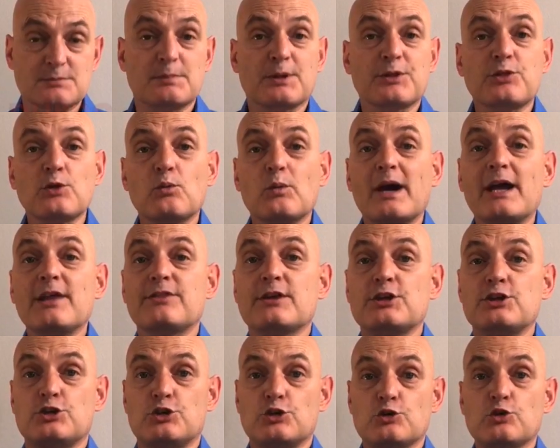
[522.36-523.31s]
but the way
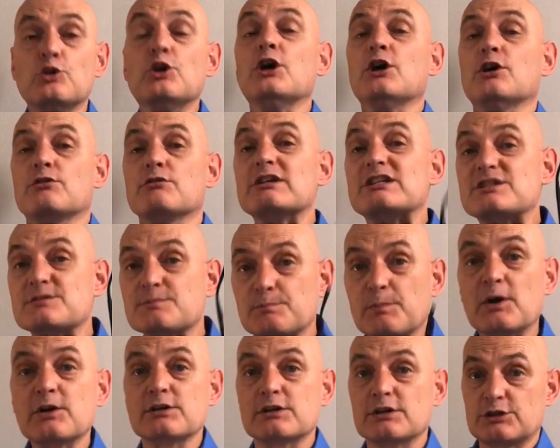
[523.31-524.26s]
that you
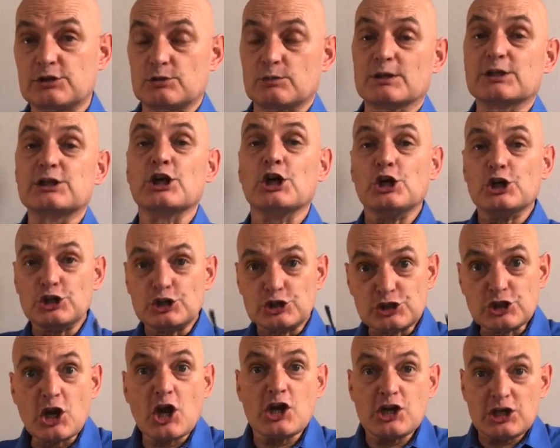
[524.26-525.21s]
responded to it
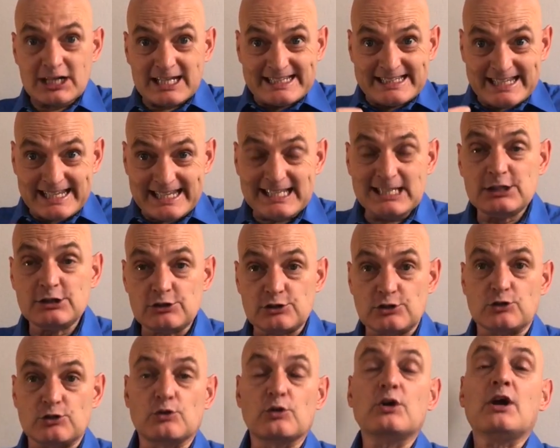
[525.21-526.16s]
turned it
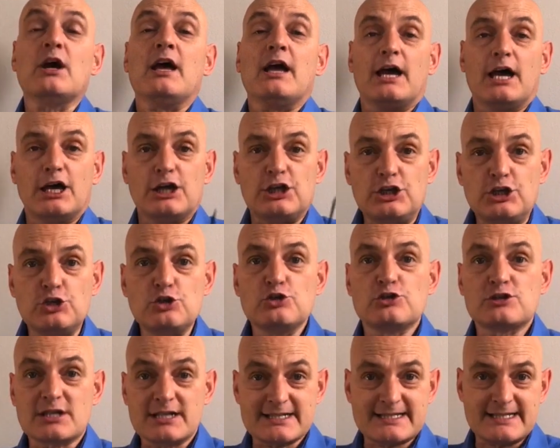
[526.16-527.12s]
into a
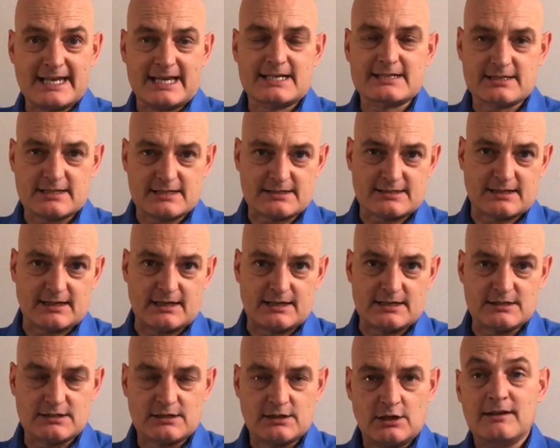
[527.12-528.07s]
useless
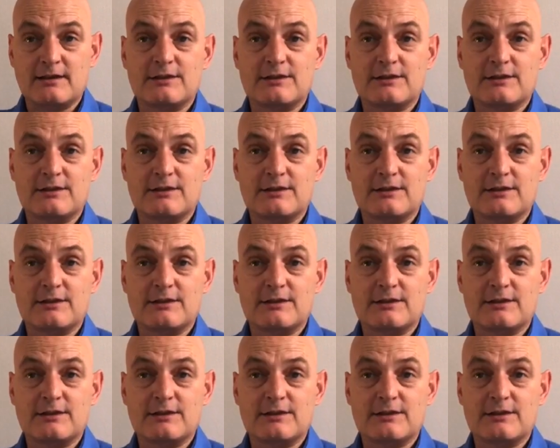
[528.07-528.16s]
exercise.